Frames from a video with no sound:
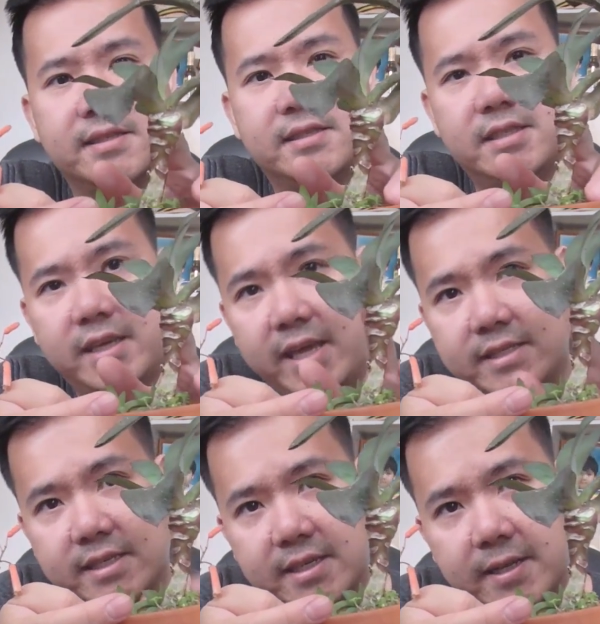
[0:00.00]
it's
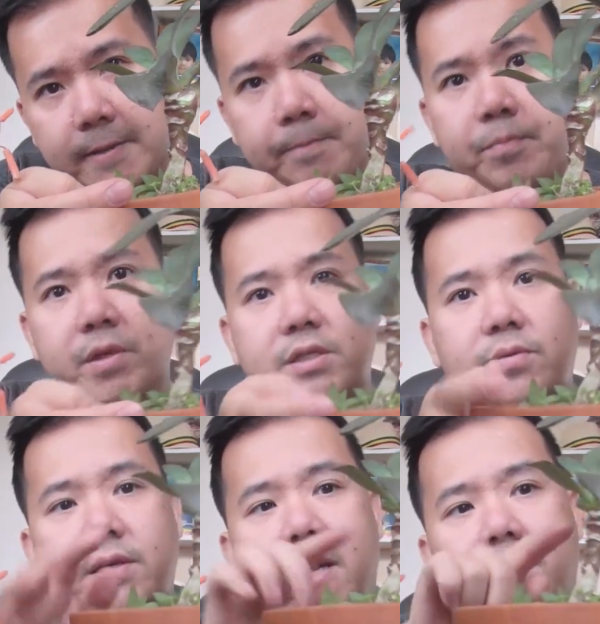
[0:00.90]
gigantic. So
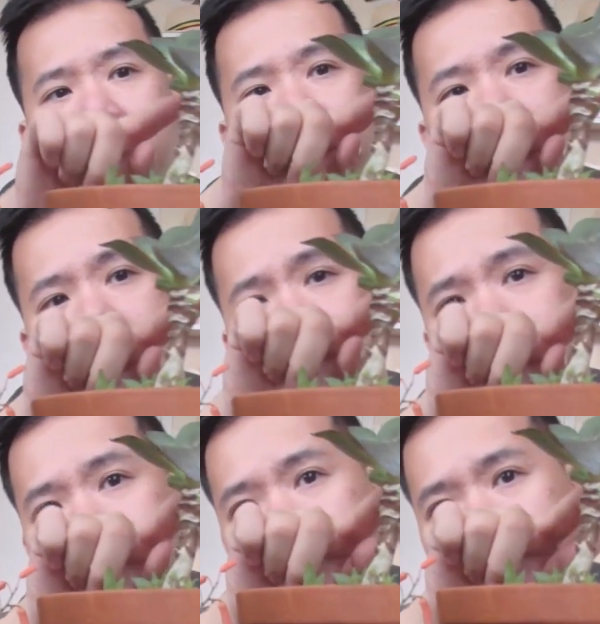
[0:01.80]
I'm going to cut right here,
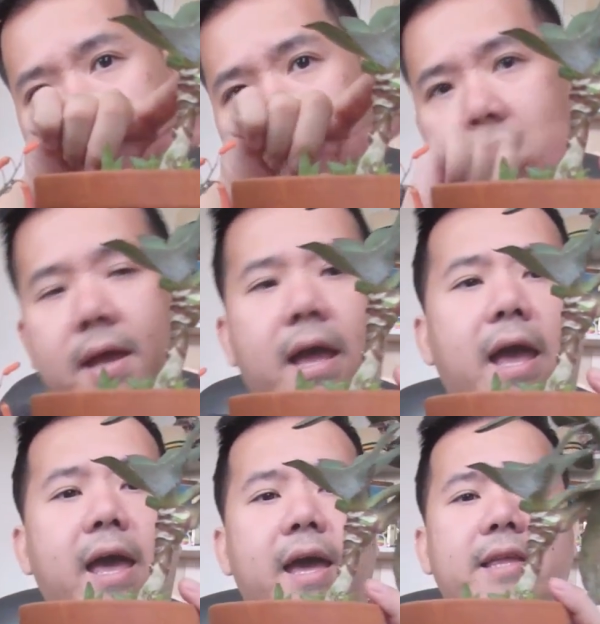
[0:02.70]

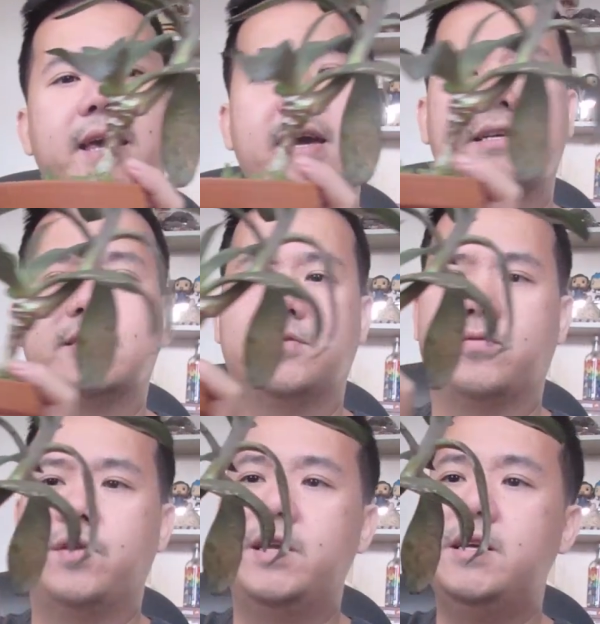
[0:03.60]
and yeah, so
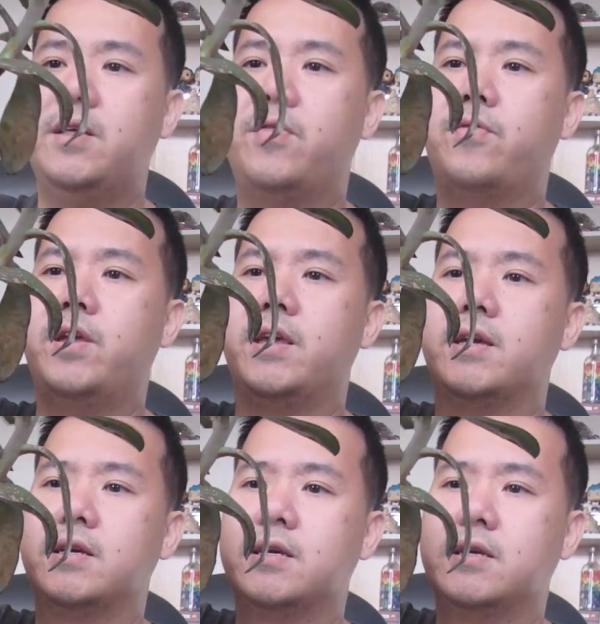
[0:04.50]
ready, 3,
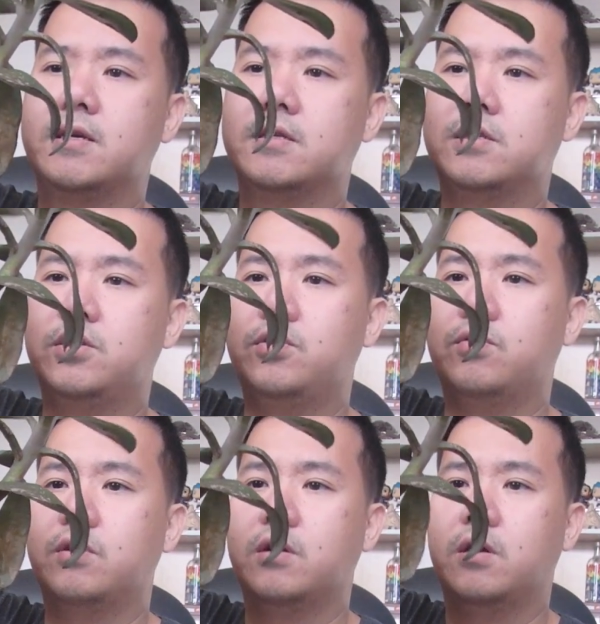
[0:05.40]
2,
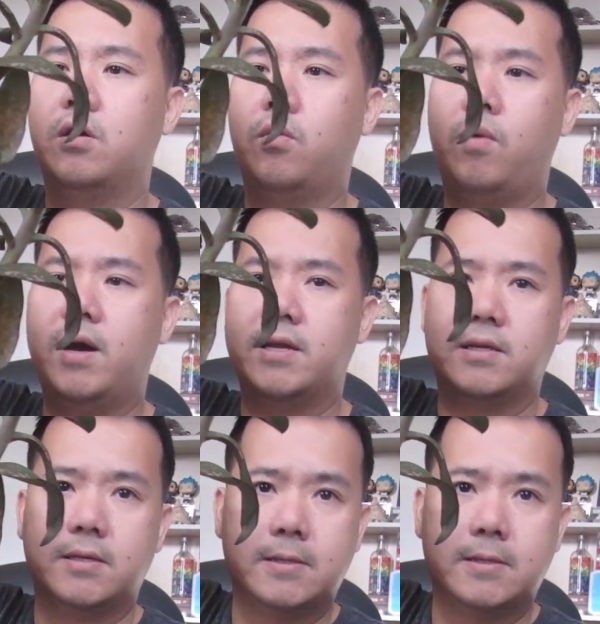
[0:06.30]
1.